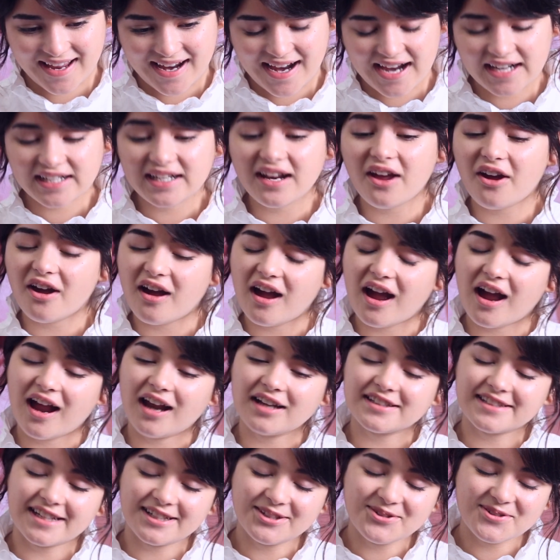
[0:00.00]
And okay.
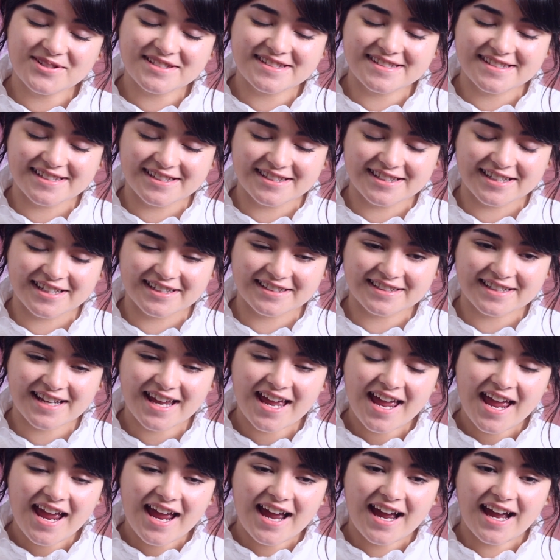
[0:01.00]
I'll tell you a secret.
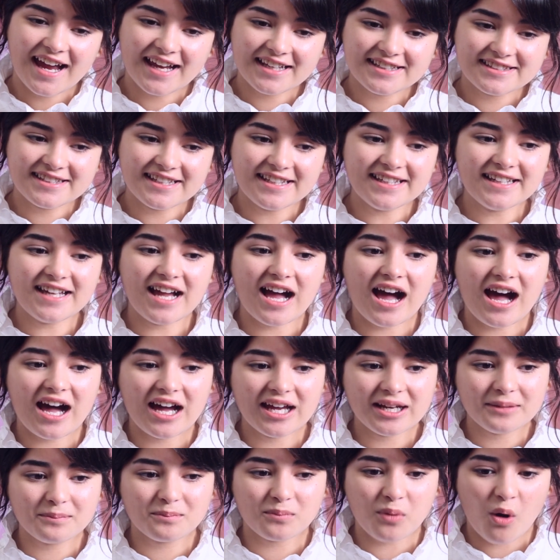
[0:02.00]
I think
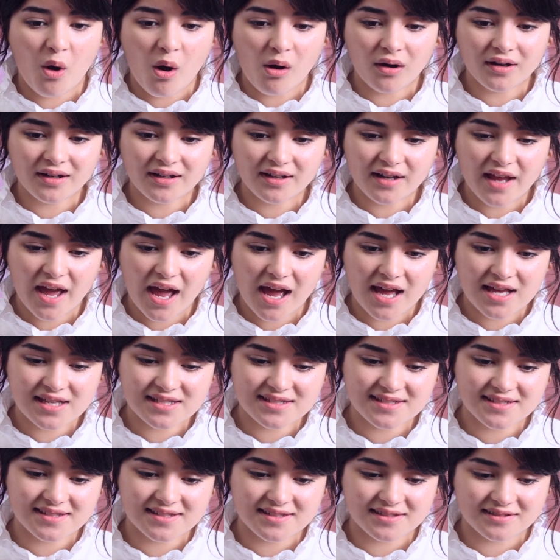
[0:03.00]
our bond
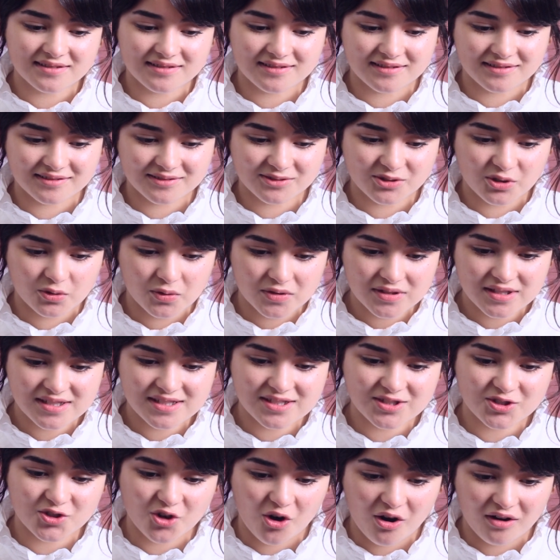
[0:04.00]
has grown
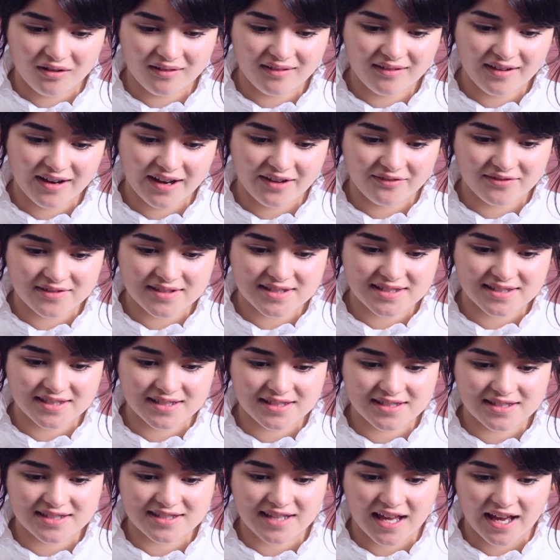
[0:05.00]
stronger ever
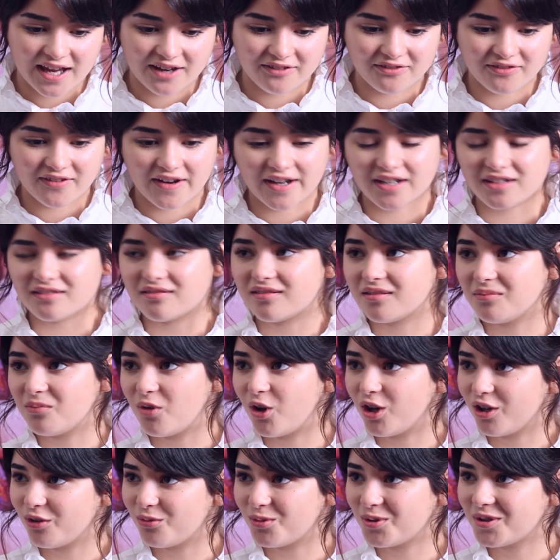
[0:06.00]
since I have
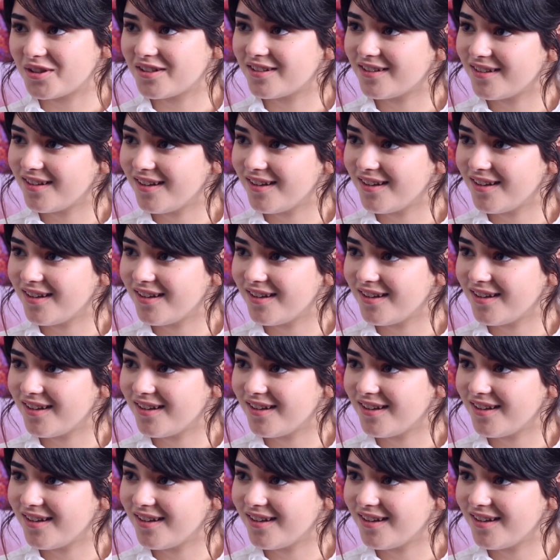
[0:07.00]
entered Bollywood.